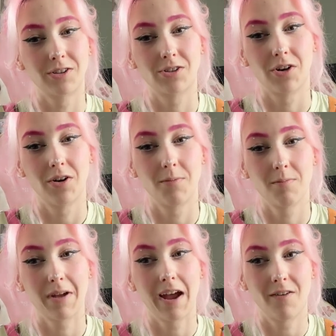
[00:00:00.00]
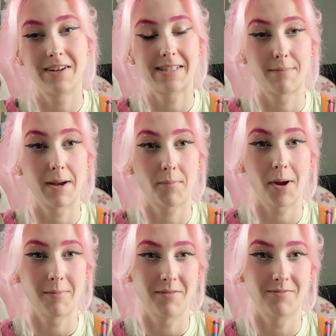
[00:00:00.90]
So obviously my
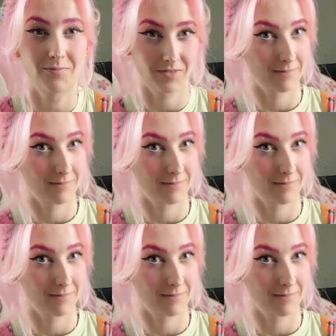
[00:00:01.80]
appointment,